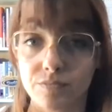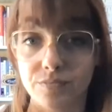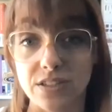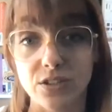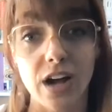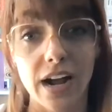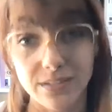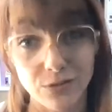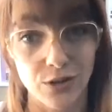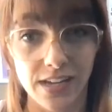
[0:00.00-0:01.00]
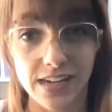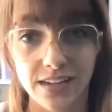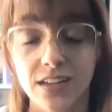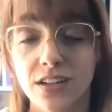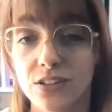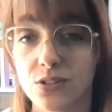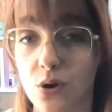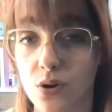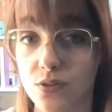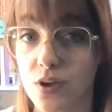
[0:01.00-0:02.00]
these are kind of tricky,
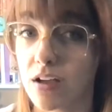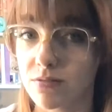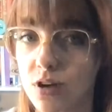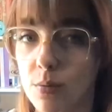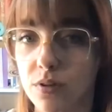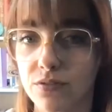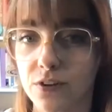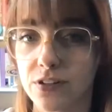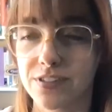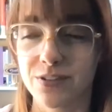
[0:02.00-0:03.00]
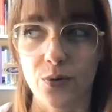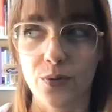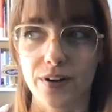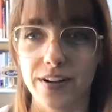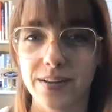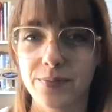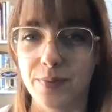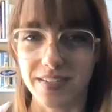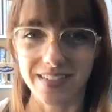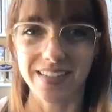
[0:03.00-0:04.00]
so if you have trouble at first, don't worry.
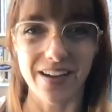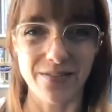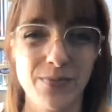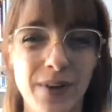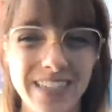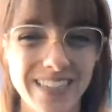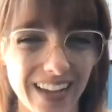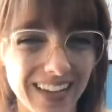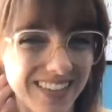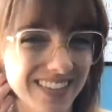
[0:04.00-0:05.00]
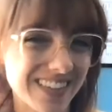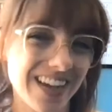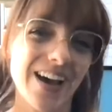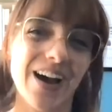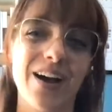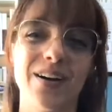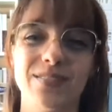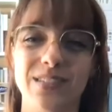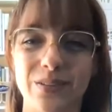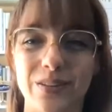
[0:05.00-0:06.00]
Basically, everybody does. It's
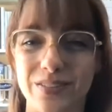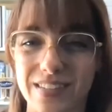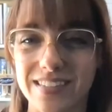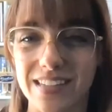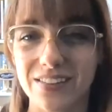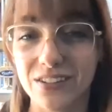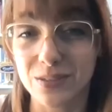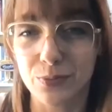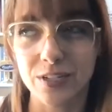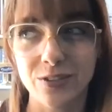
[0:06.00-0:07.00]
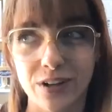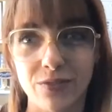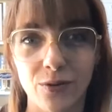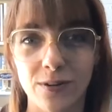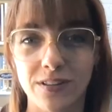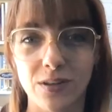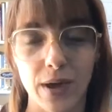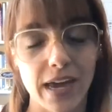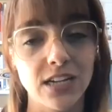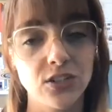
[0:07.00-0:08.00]
one of those things that looks pretty straightforward on the
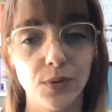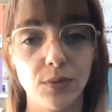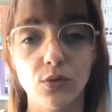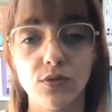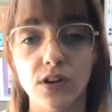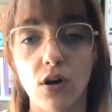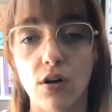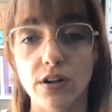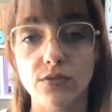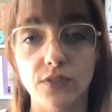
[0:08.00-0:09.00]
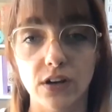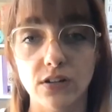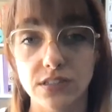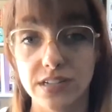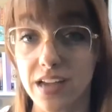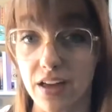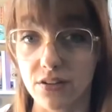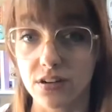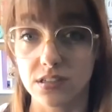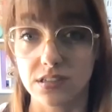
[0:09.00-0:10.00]
page, but moving all your fingers
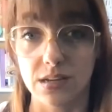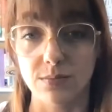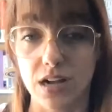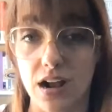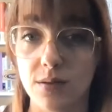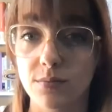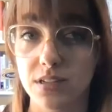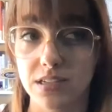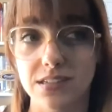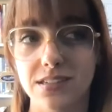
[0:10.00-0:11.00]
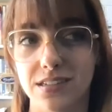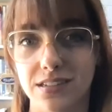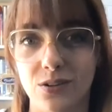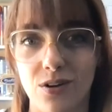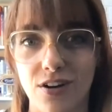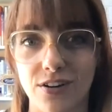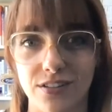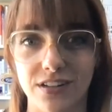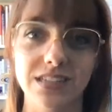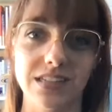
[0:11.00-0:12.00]
together at the same time is a little
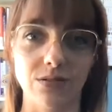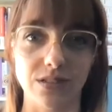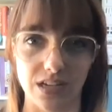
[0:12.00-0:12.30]
harder than it sounds